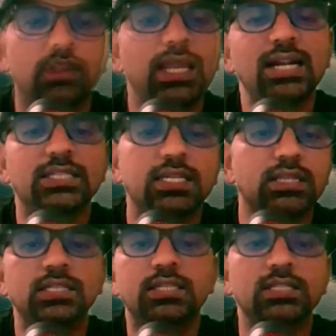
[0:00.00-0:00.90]
Let's say
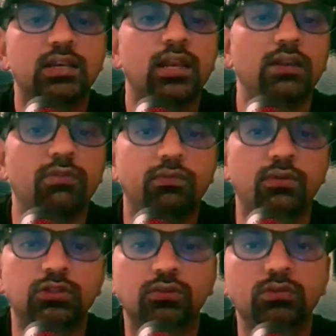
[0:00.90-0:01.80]
this is the relevant
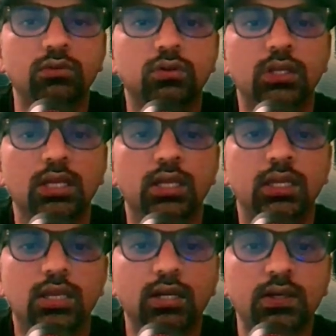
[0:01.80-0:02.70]
one. So
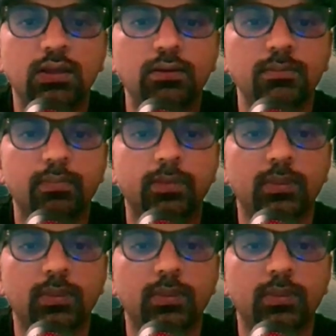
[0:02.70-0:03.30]
hit here.